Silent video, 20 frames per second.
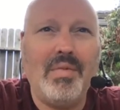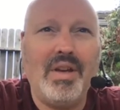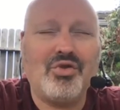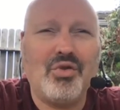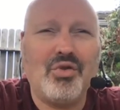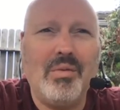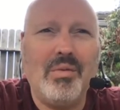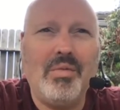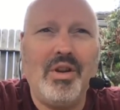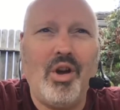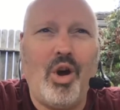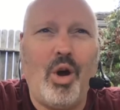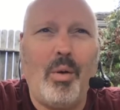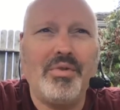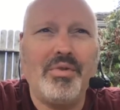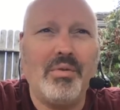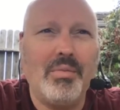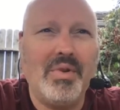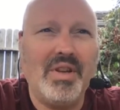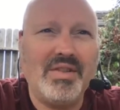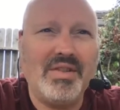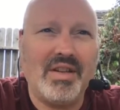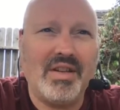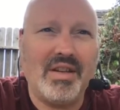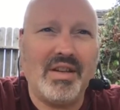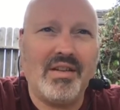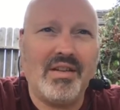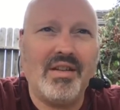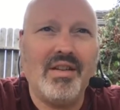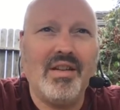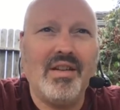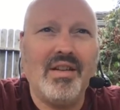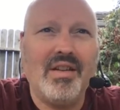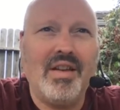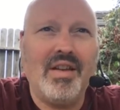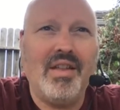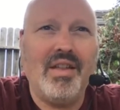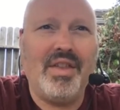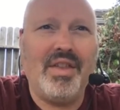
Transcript: i'm extremely optimistic